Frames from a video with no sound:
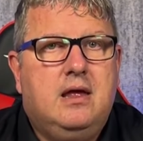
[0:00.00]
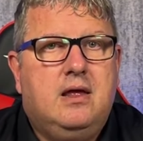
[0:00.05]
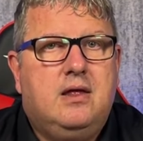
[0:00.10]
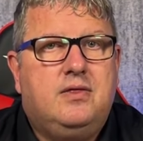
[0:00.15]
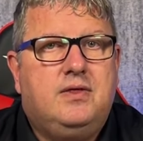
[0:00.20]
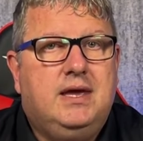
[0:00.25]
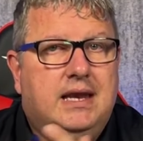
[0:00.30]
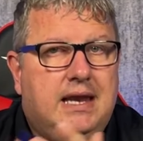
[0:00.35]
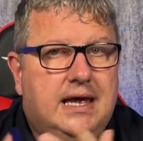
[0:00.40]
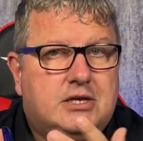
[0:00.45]

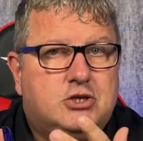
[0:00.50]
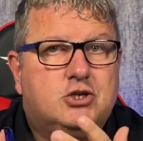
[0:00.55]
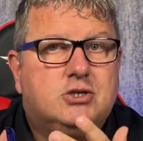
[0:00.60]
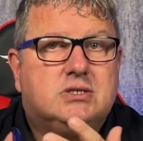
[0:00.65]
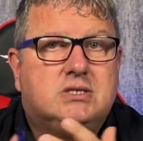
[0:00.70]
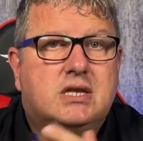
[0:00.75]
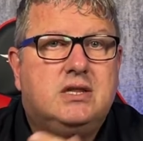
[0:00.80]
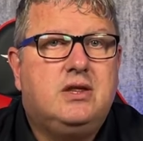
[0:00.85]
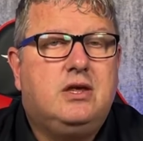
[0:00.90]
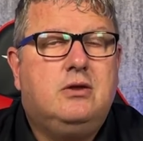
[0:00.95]
The
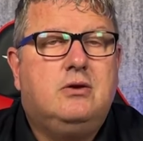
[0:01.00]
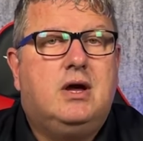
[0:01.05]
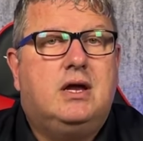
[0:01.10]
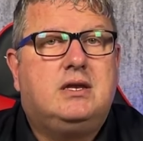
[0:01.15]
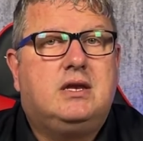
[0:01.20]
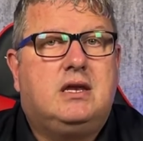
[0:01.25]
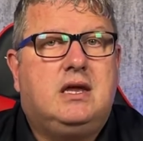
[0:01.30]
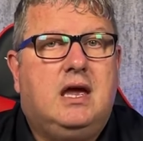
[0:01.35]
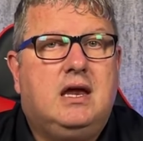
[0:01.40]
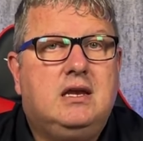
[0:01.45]
elections in the
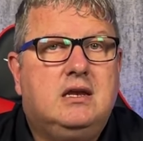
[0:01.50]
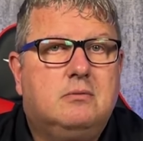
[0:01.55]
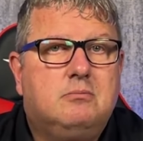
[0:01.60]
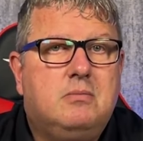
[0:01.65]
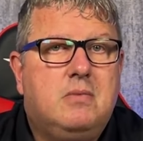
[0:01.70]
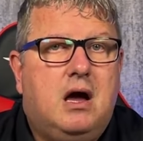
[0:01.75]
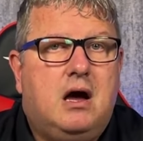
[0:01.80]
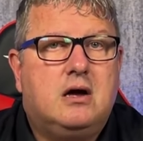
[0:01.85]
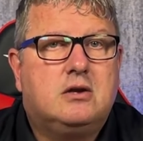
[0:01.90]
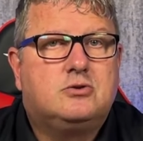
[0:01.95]
United
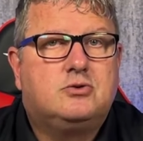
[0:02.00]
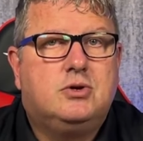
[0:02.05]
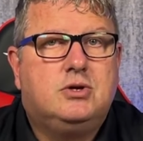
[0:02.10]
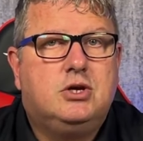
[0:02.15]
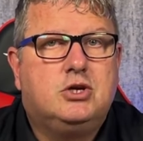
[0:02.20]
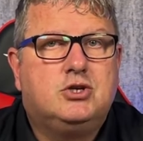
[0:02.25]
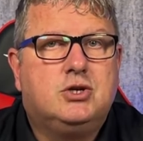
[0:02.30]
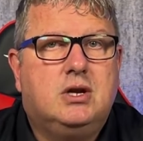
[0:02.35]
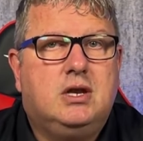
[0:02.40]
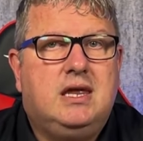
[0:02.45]
Kingdom are
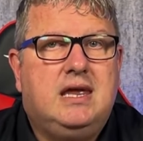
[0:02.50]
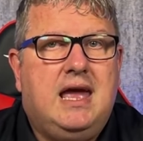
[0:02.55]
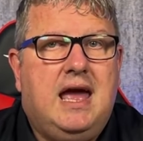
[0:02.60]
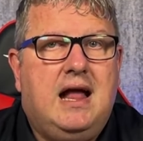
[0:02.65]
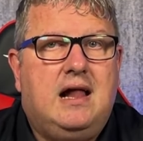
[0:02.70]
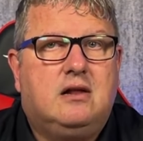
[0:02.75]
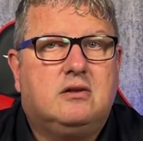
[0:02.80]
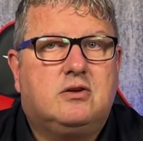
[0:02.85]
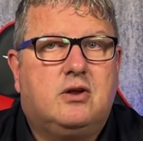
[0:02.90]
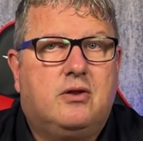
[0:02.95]
traditionally
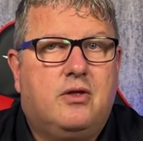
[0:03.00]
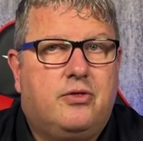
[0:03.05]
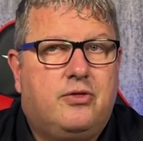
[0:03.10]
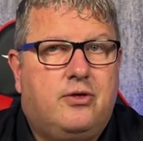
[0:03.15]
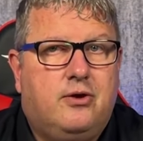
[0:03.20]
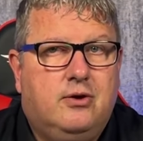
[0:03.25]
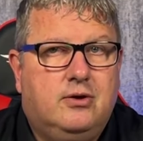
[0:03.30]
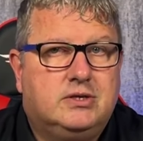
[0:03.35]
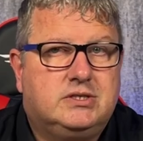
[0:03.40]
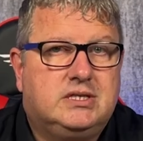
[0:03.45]
held on a
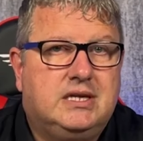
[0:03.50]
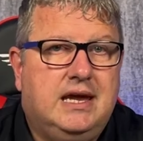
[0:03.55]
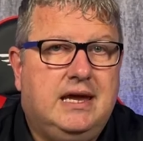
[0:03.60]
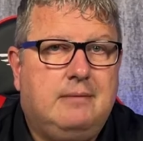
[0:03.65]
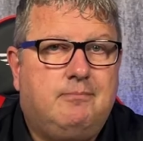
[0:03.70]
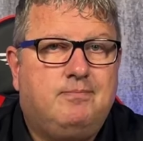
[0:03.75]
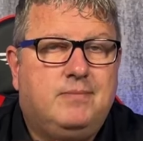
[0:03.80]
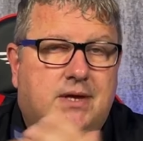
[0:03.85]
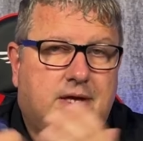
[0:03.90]
Thursday.